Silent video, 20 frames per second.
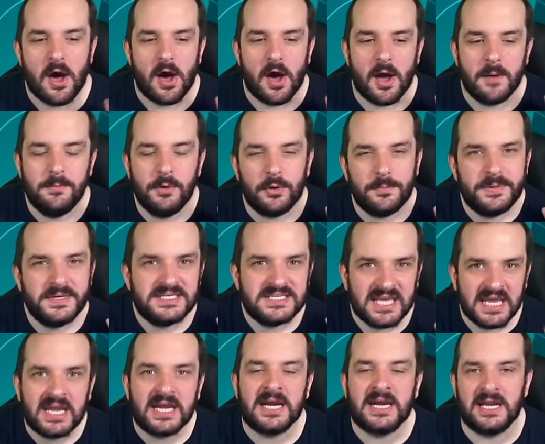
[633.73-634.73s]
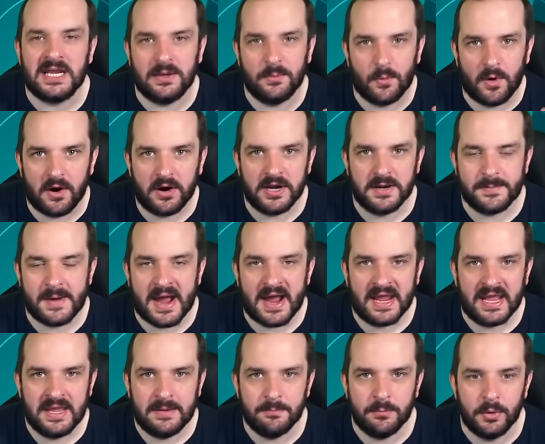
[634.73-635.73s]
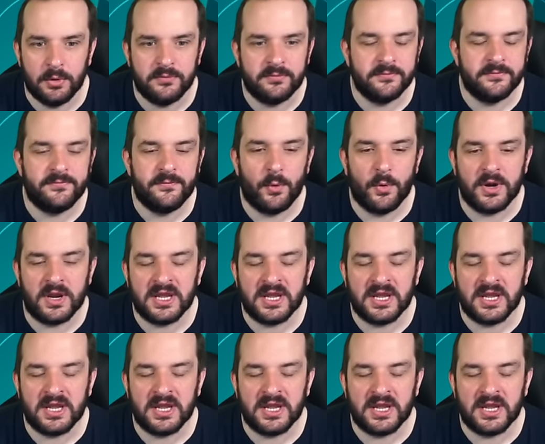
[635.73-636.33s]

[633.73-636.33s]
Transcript: I'm not particularly worried about him moving forward.